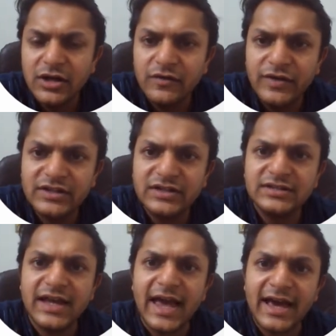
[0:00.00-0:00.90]
which
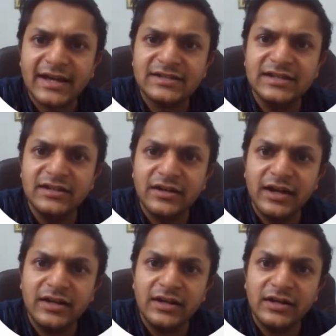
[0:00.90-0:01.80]
is
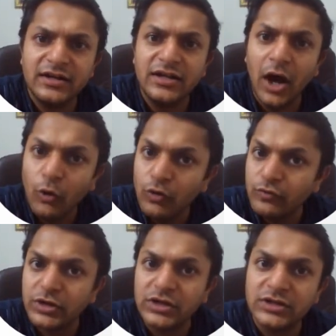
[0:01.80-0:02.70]
accelerating
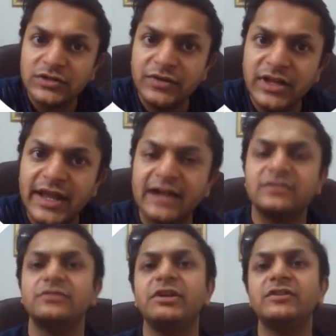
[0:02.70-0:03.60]
downwards with an
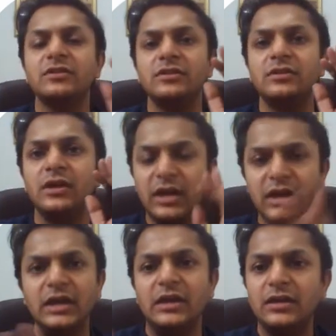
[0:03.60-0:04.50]
acceleration
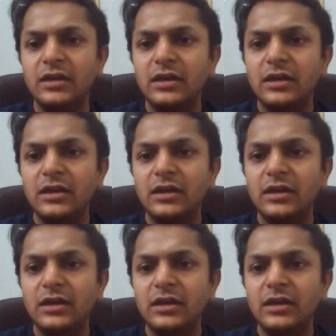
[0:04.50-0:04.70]
A.